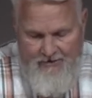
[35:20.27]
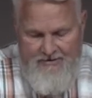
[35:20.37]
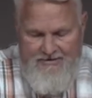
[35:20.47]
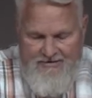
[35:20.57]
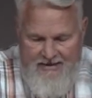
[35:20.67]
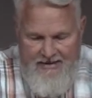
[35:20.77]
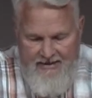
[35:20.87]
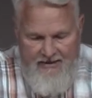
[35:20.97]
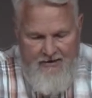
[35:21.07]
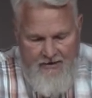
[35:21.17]

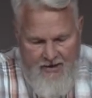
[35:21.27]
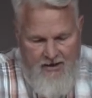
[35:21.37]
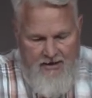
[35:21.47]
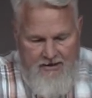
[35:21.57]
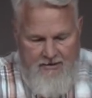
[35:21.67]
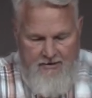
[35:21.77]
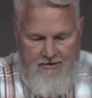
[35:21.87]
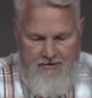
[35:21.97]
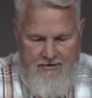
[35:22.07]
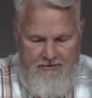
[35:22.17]
seeking God
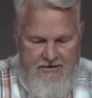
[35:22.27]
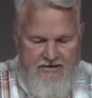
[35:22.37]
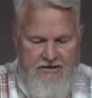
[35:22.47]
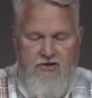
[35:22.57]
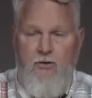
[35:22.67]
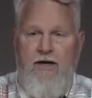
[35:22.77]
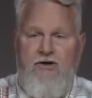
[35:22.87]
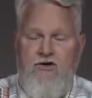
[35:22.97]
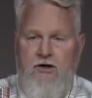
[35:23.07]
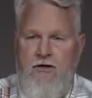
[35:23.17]
in this
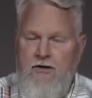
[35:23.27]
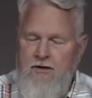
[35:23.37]
situation,